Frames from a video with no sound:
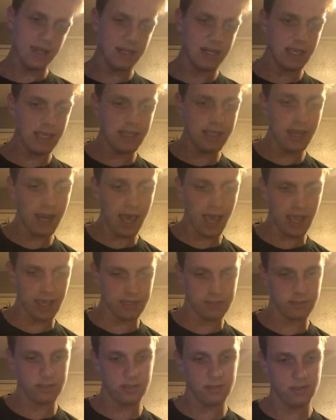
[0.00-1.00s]
in the
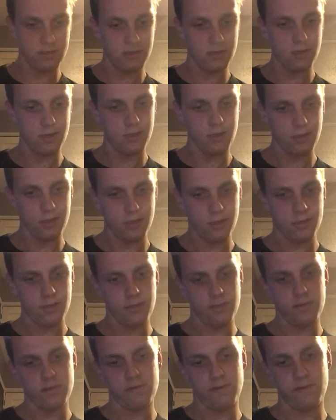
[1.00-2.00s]
last
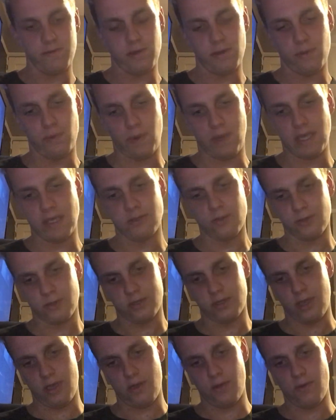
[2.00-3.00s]
few weeks or
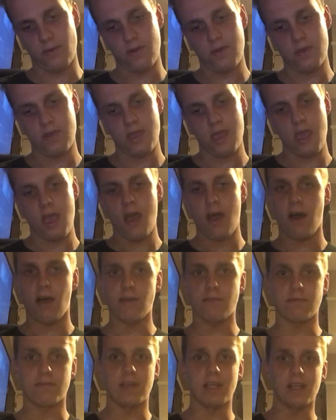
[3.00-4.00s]
so,
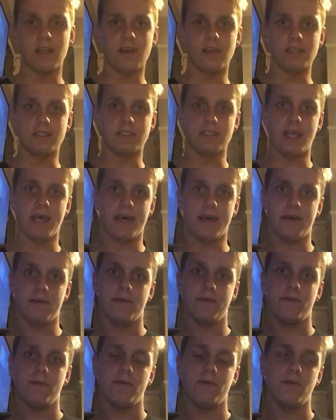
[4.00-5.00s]
I've realised that
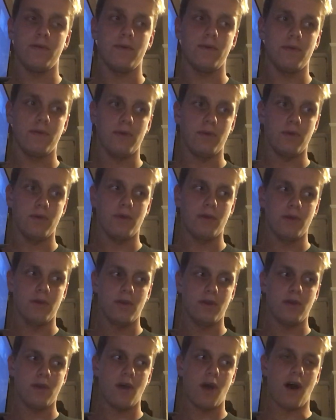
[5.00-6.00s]

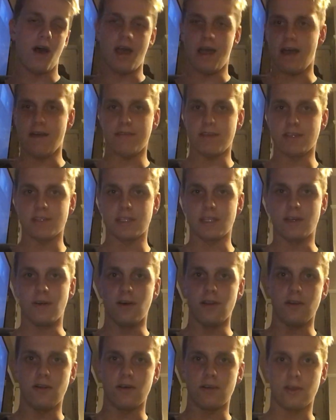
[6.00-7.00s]
I have actually got
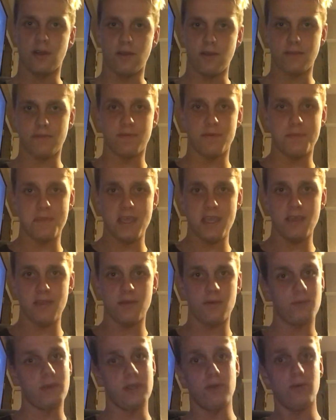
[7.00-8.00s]
a lot going for me.
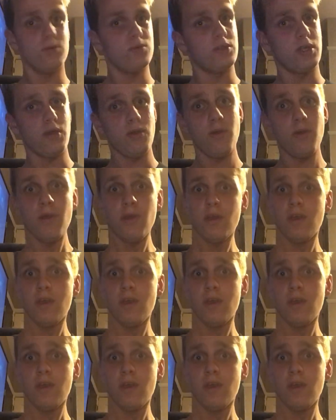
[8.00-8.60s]
We all do.